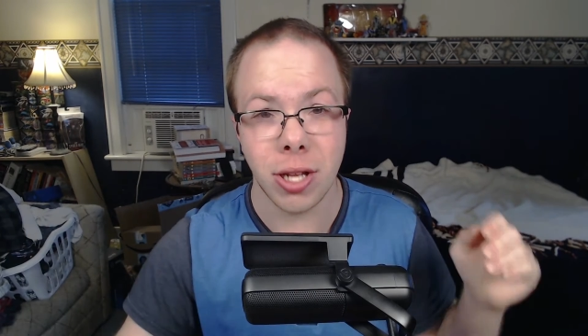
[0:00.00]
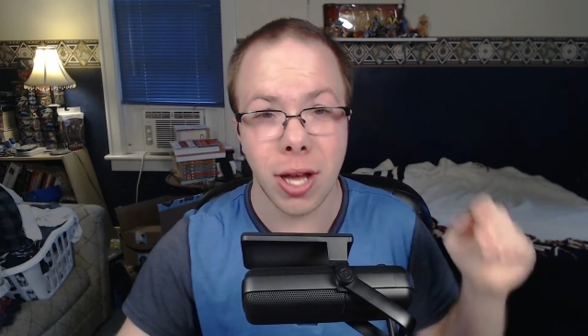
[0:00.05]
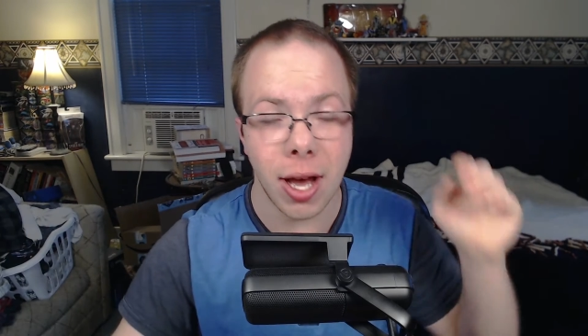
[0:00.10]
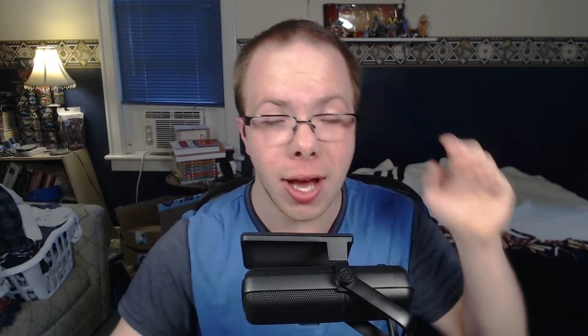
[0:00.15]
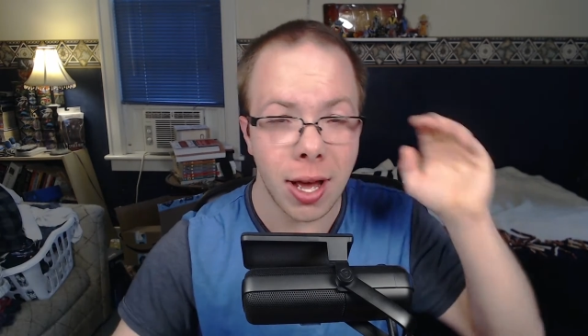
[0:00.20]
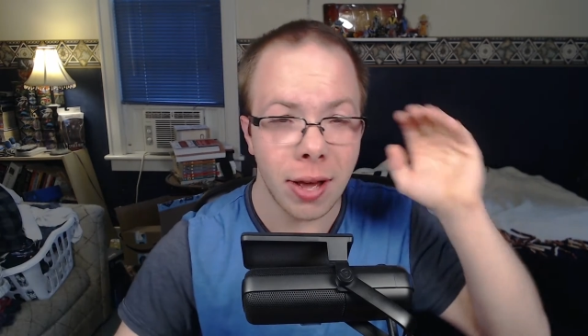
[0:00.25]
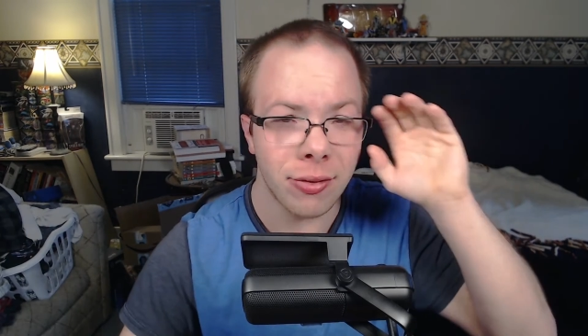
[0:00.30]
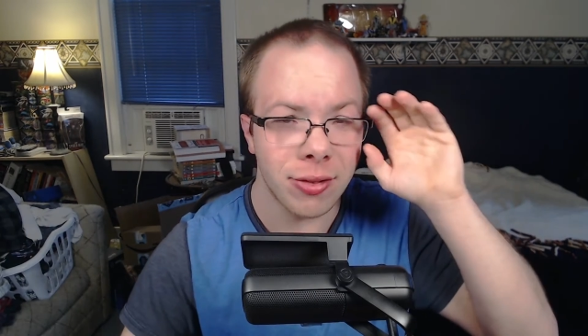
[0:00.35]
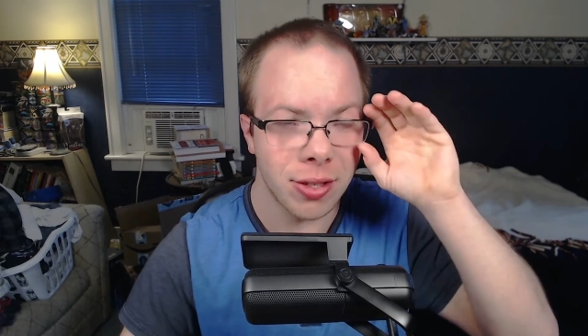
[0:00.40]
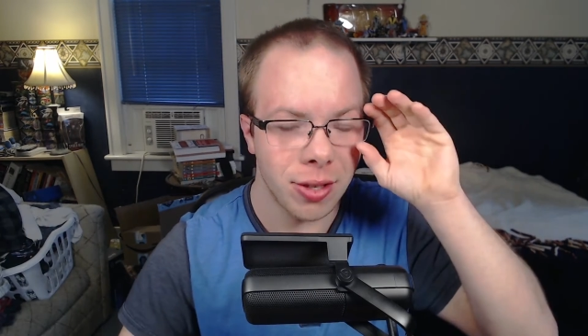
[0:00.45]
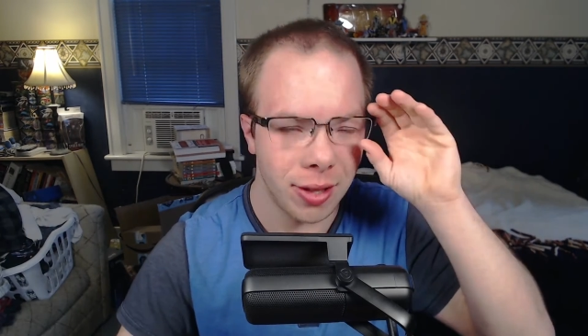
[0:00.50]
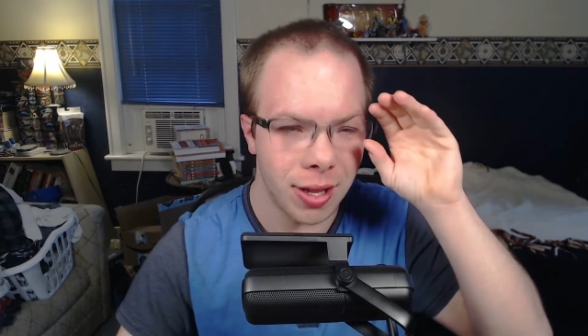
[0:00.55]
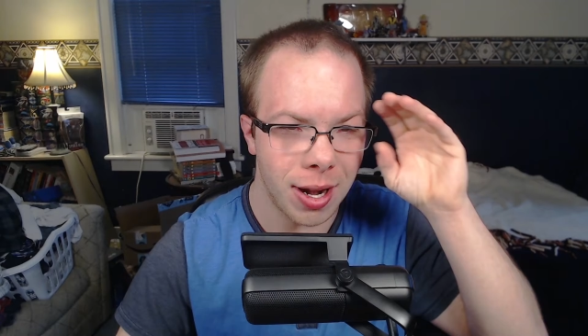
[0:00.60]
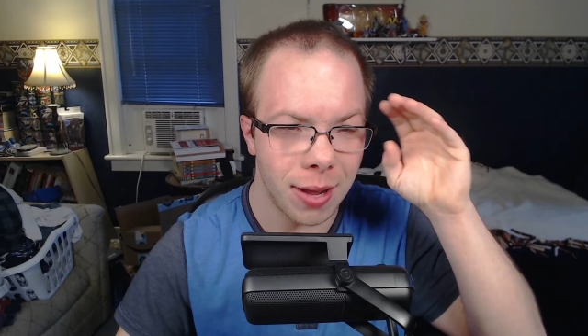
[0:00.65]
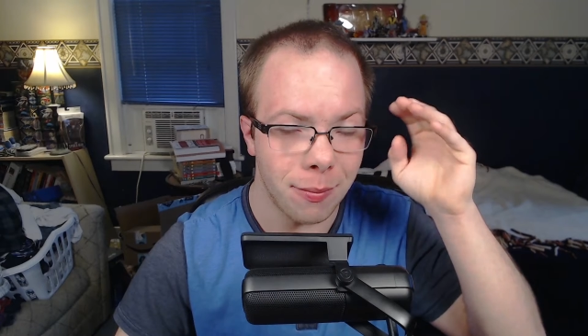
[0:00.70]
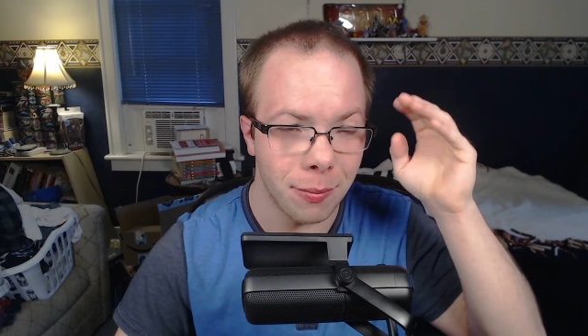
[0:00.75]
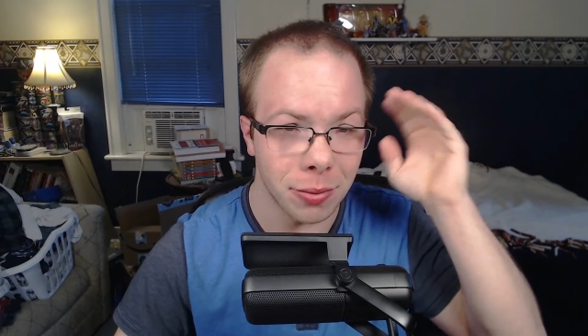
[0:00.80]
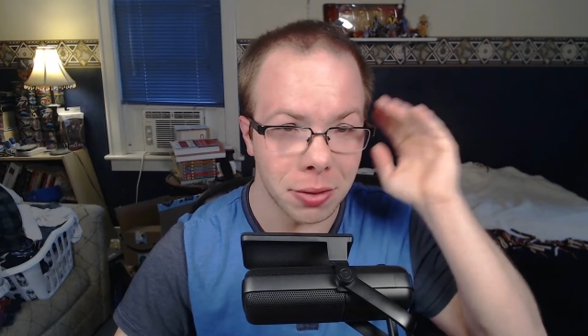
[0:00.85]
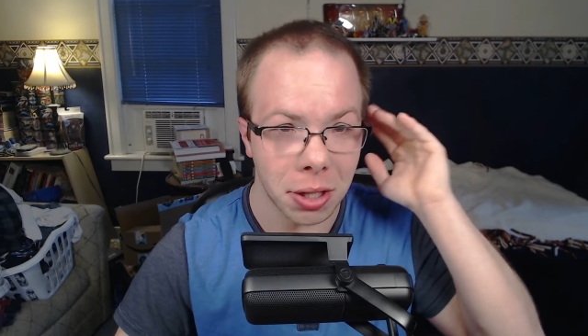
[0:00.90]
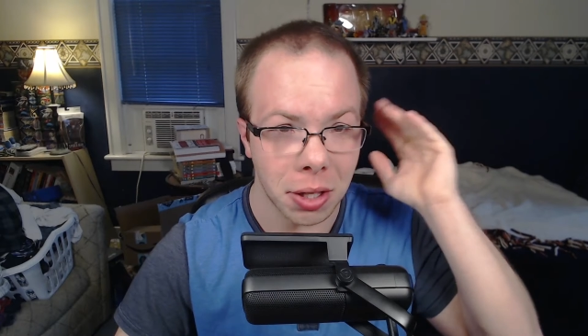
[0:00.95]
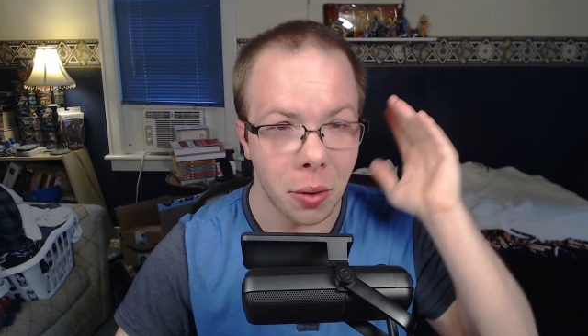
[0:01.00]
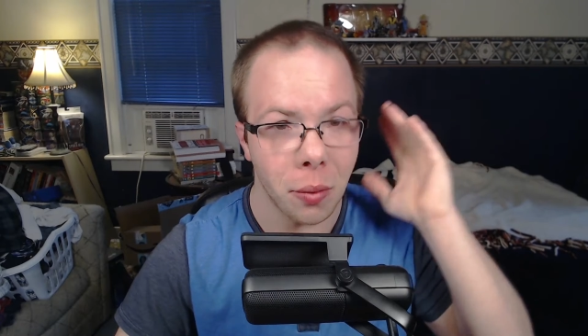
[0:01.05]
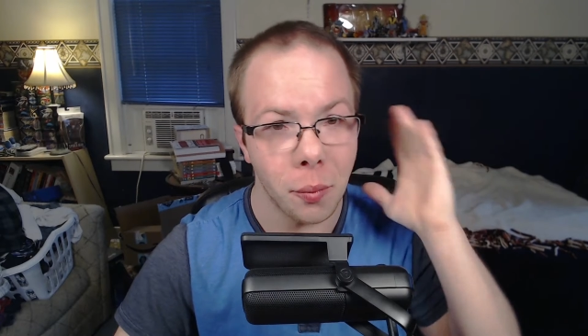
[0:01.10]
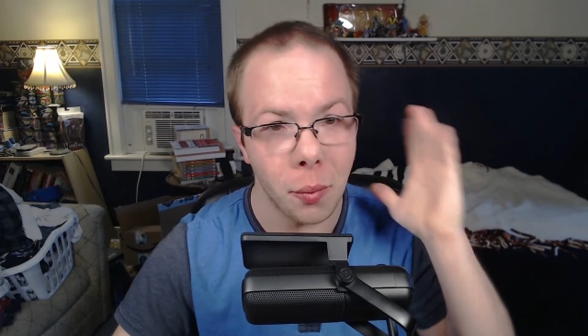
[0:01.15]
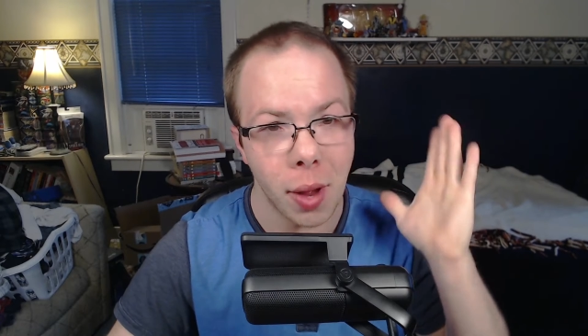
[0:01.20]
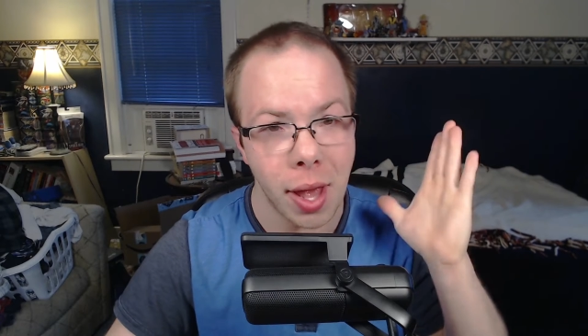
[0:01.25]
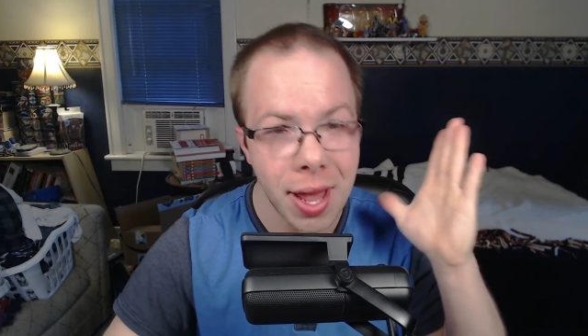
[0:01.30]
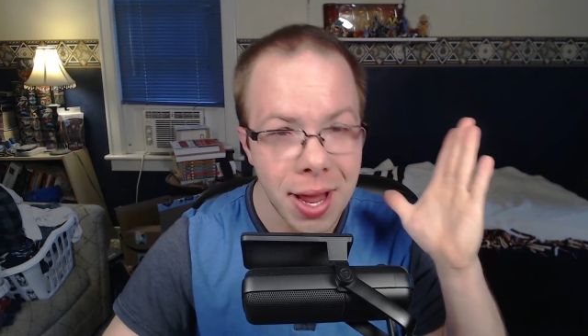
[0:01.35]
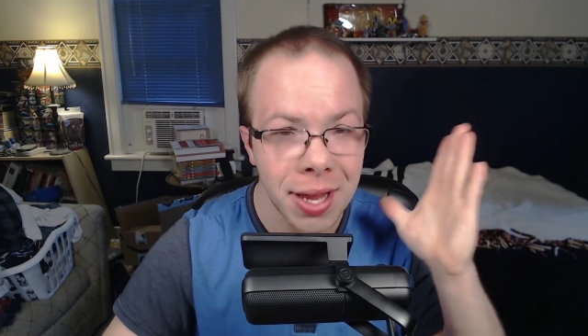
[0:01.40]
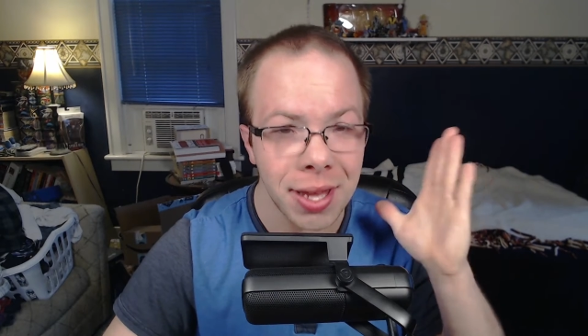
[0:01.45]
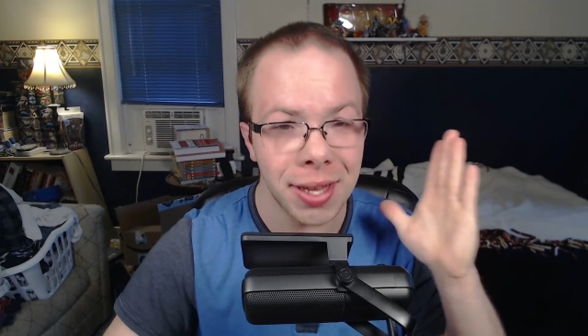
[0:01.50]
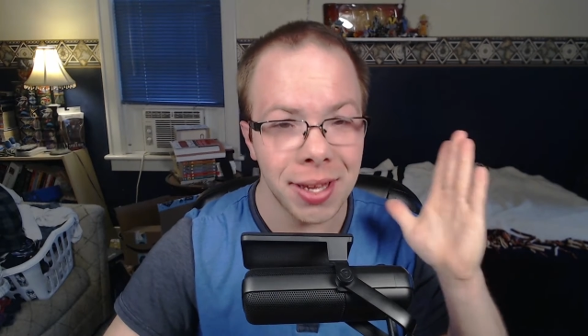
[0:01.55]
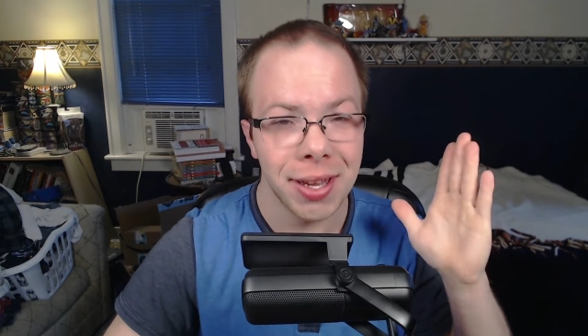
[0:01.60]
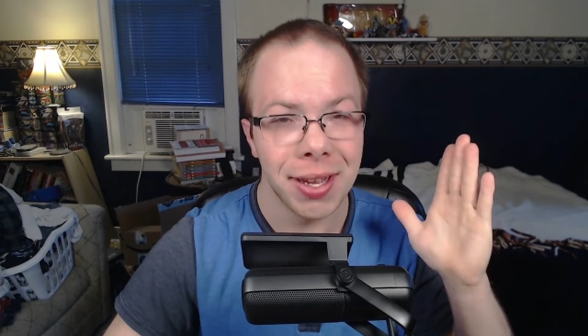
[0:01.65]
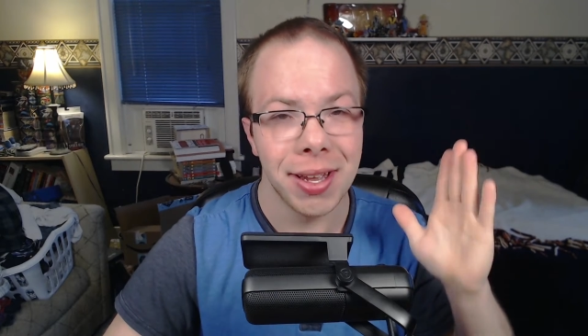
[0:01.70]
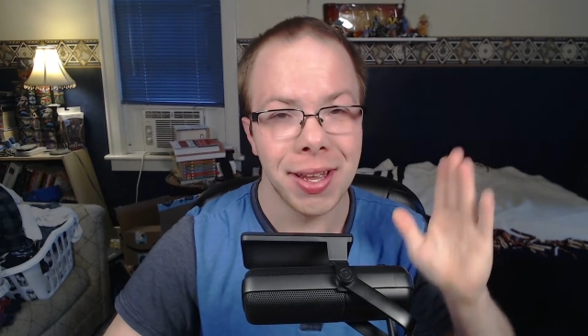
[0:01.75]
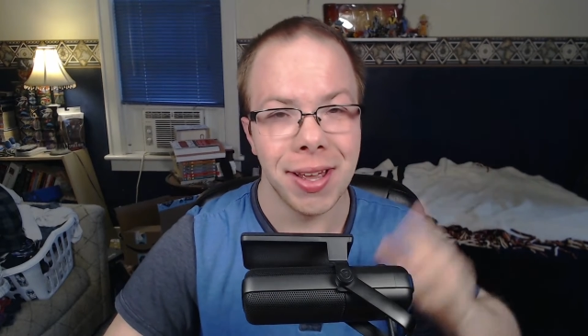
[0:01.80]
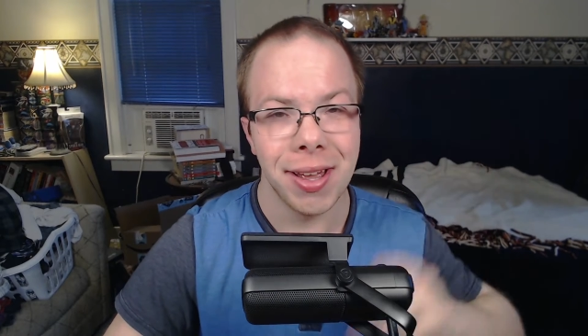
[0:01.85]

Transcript: off so that I'm like awake.